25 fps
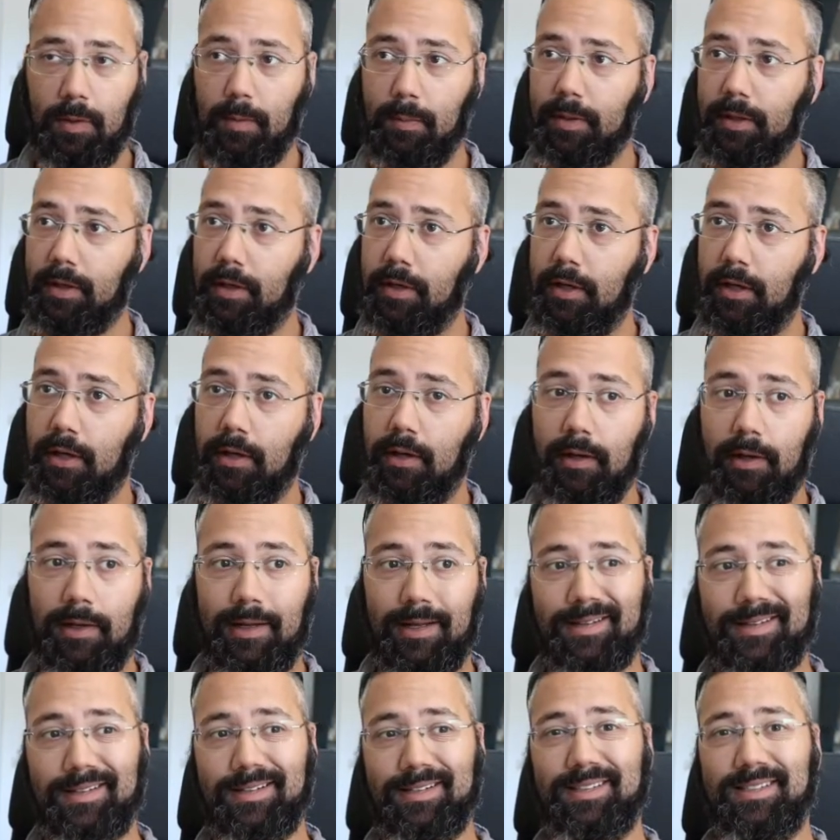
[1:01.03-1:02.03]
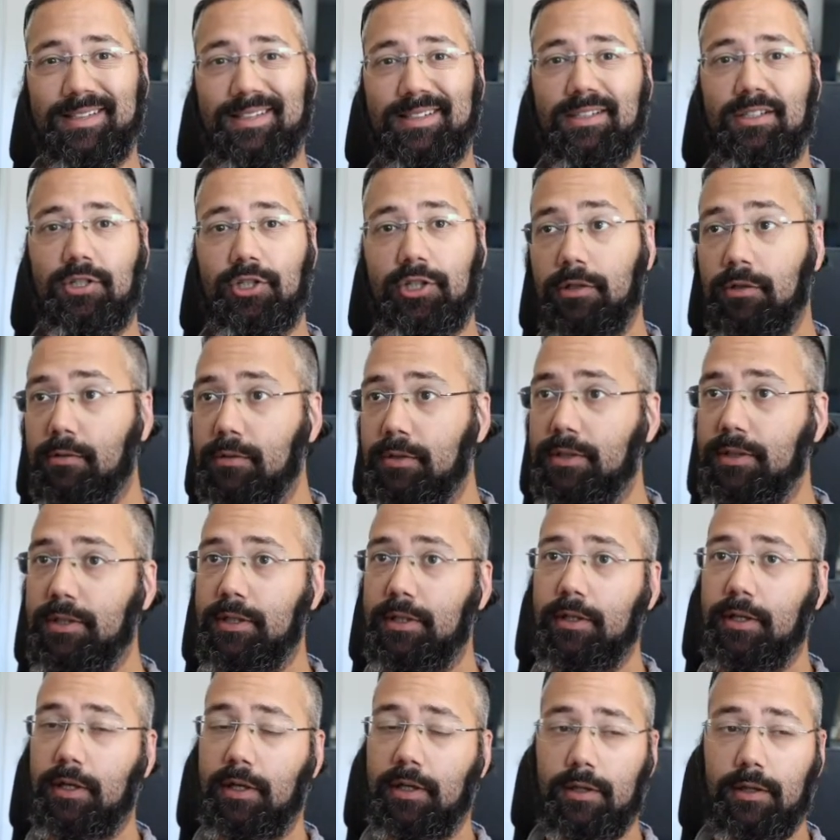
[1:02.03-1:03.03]
area. There's a children's
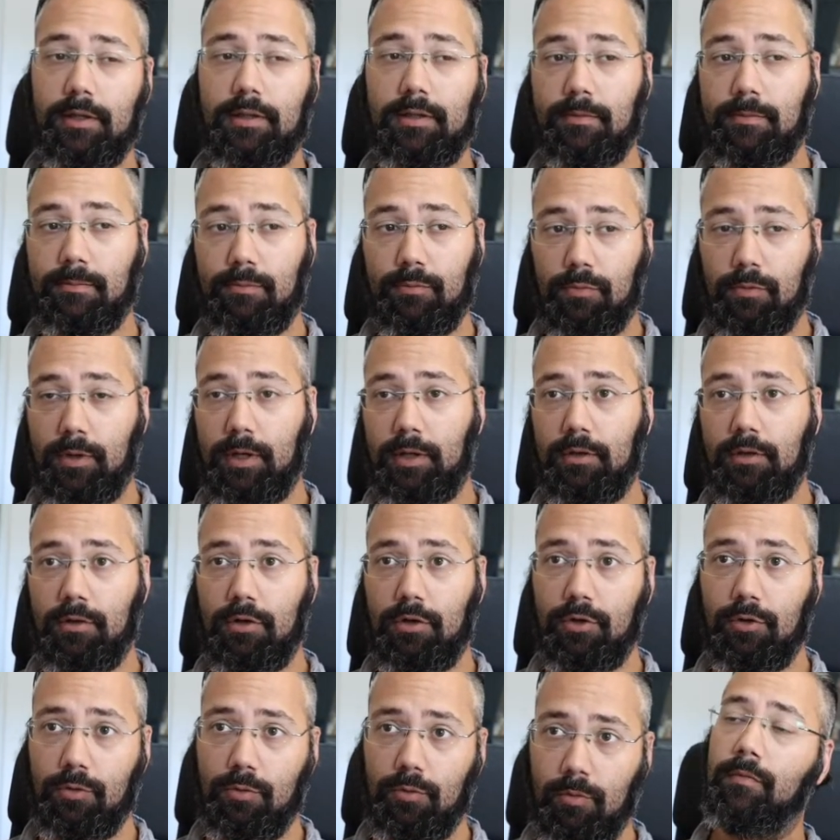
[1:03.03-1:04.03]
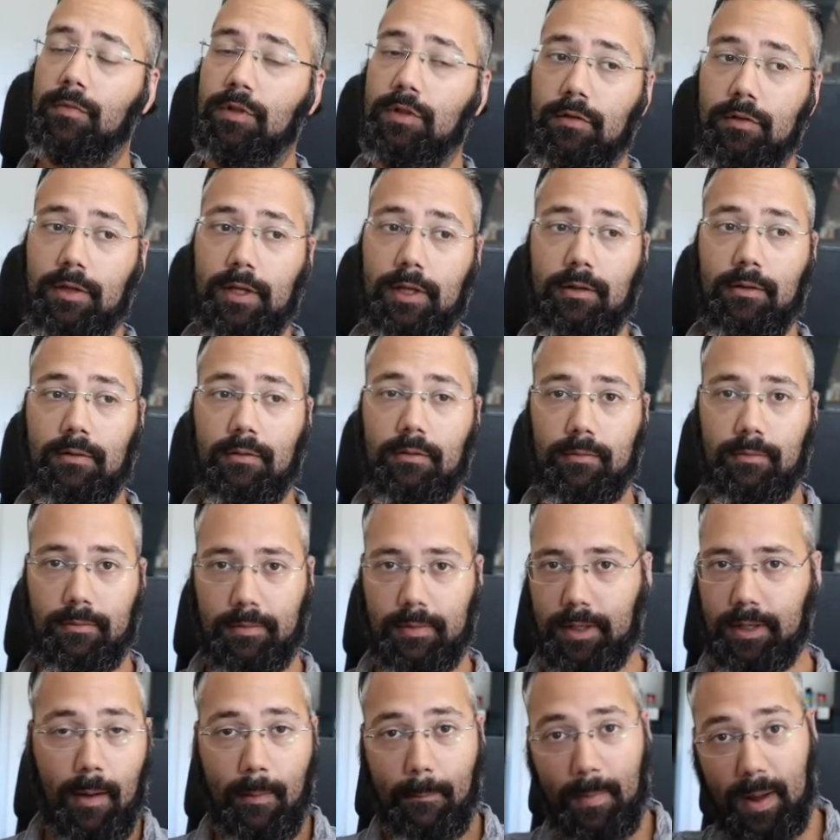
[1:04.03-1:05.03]
area that's rather new. So that,
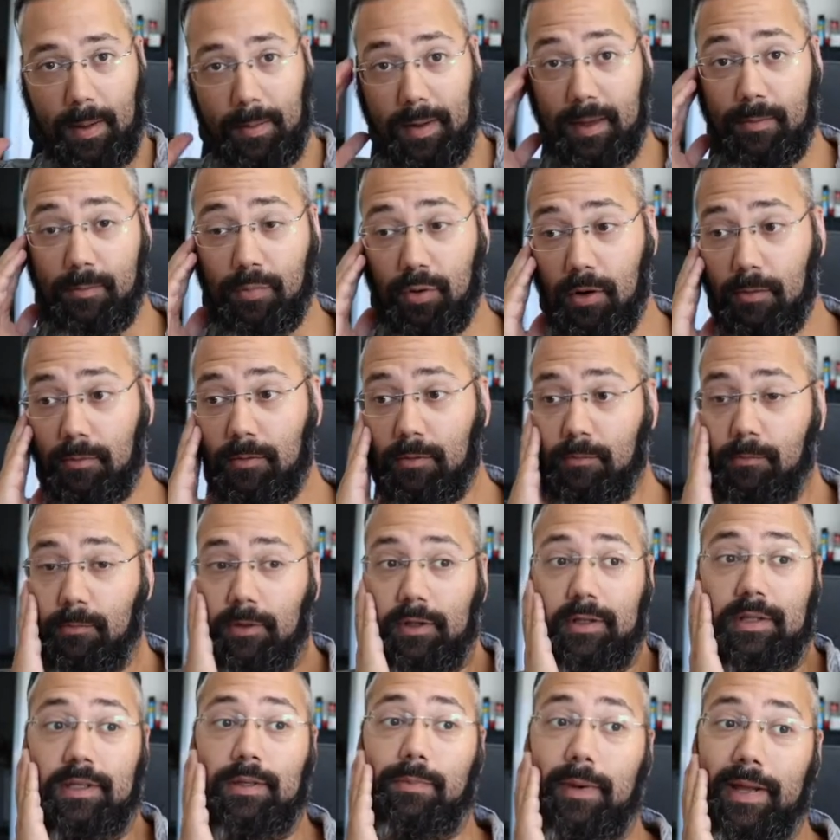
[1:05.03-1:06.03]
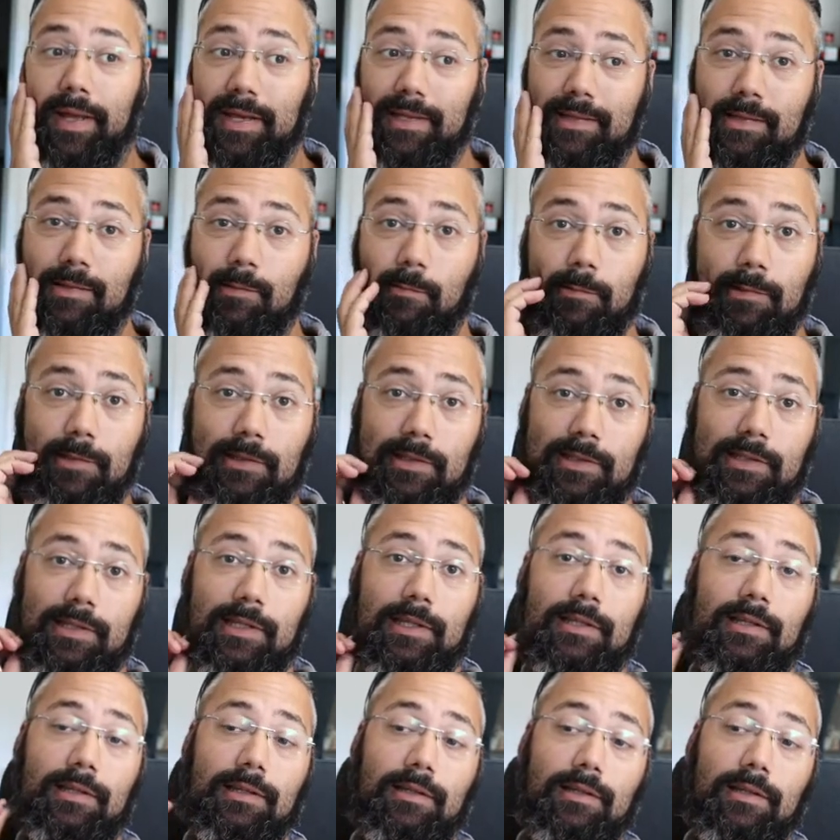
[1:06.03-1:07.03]
like, my main problem with these places was
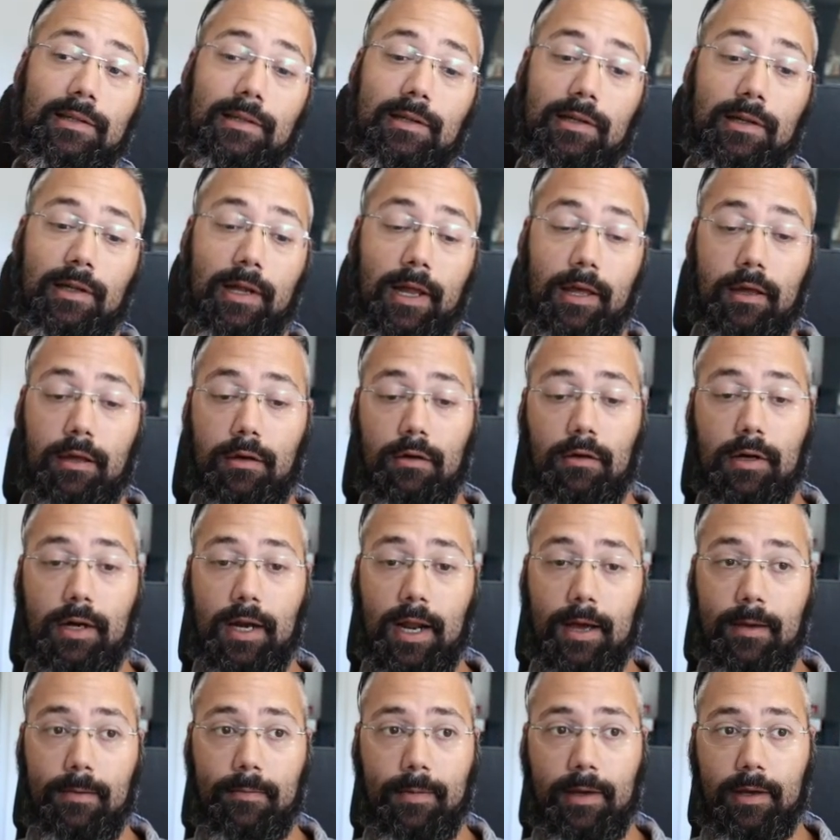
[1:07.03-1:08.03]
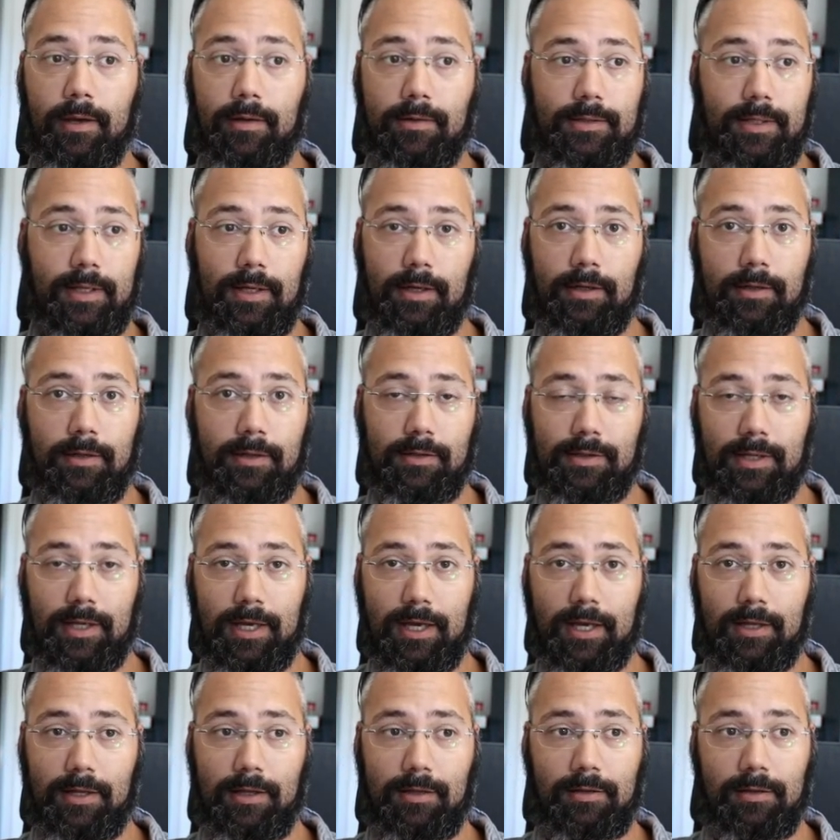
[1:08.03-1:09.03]
that like, you're climbing and suddenly there's a
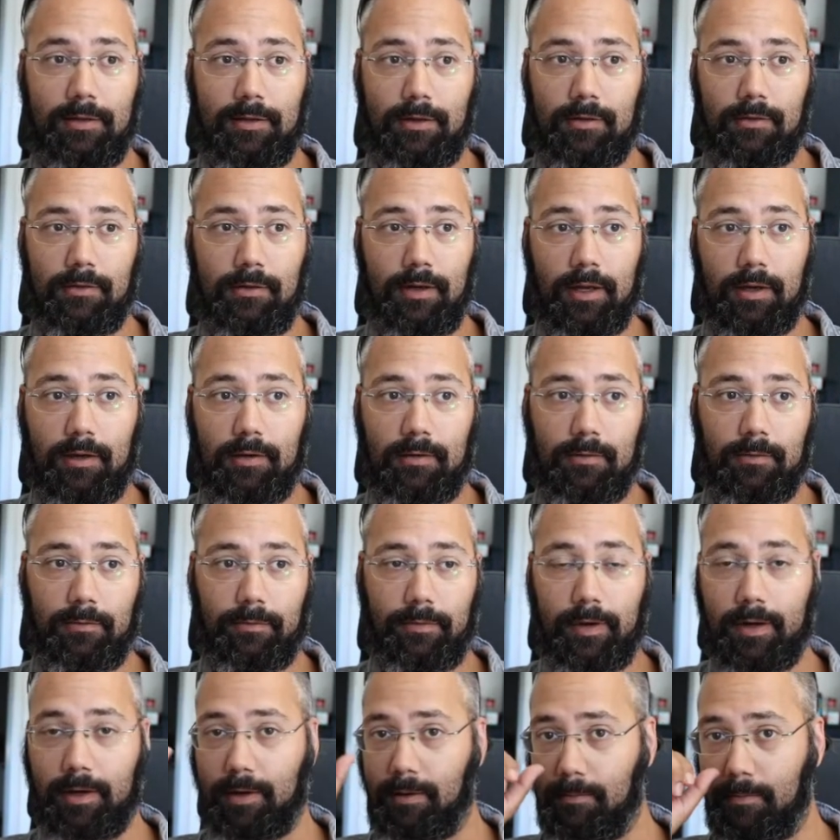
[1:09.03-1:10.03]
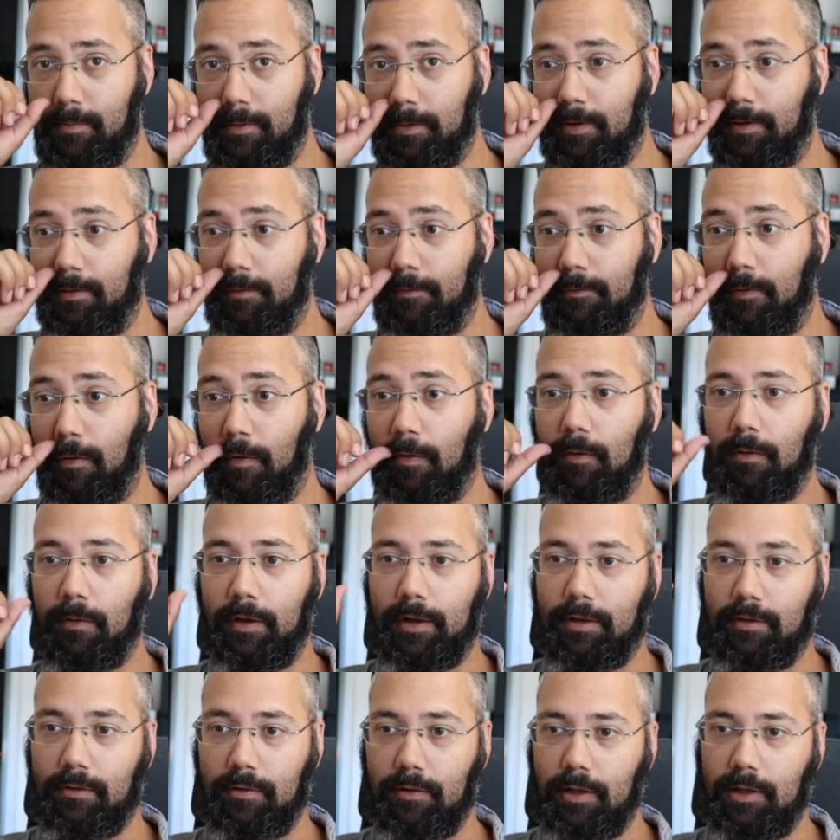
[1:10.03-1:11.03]
kid under you and you're like, oh fuck, I'm gonna fall
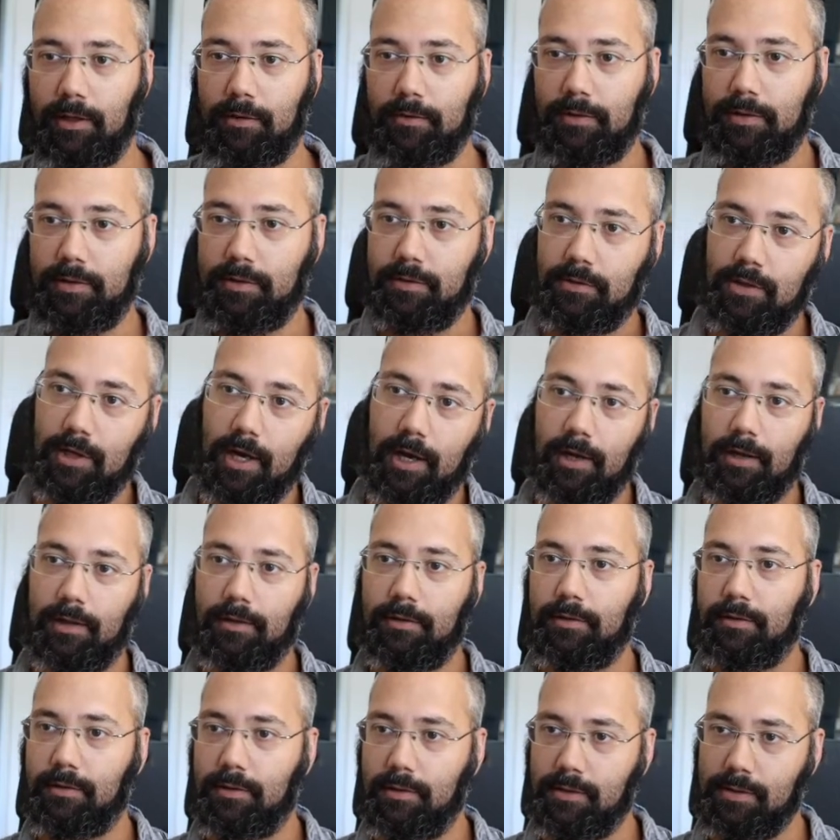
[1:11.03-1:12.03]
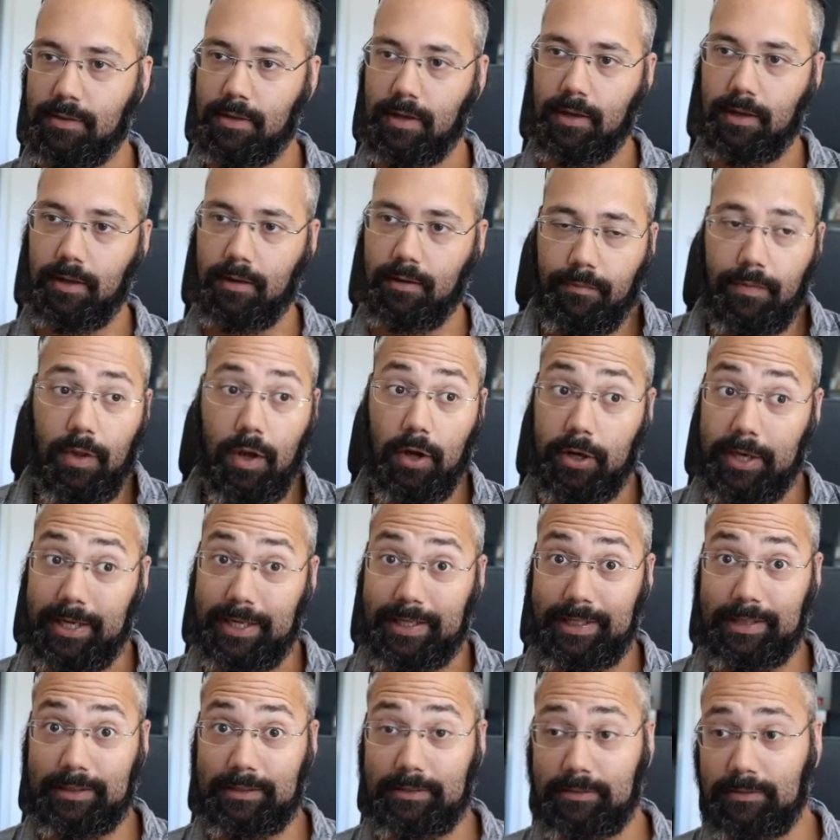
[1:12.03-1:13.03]
and kill this child. And it's like not
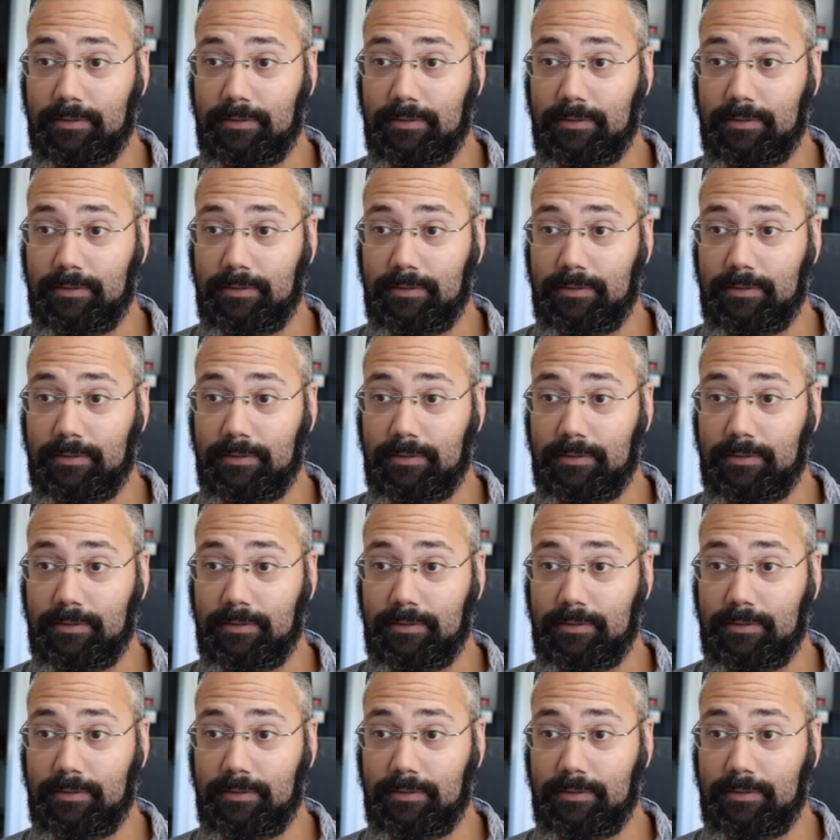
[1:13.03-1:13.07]
ideal.